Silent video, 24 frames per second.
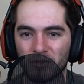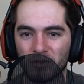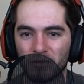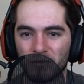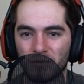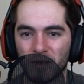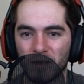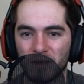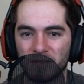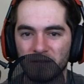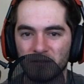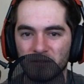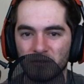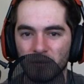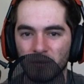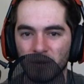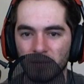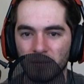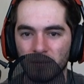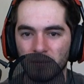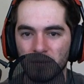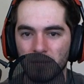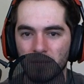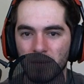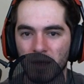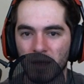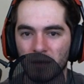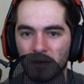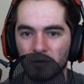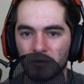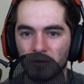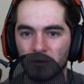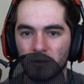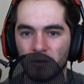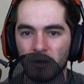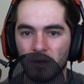the phaser might be
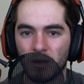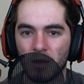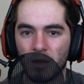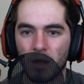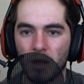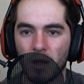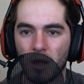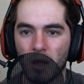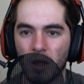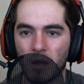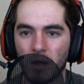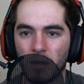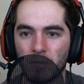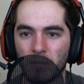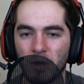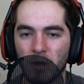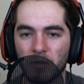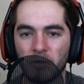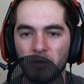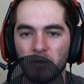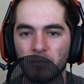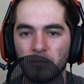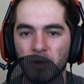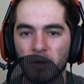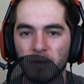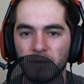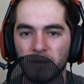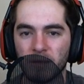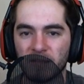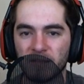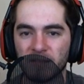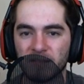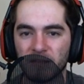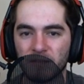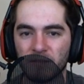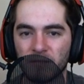better. Although it probably
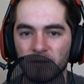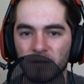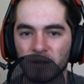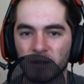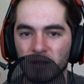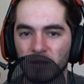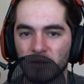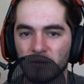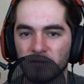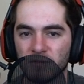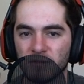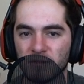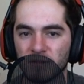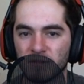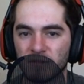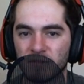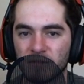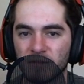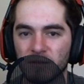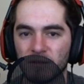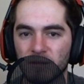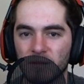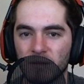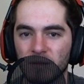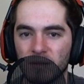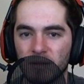has infinite uses.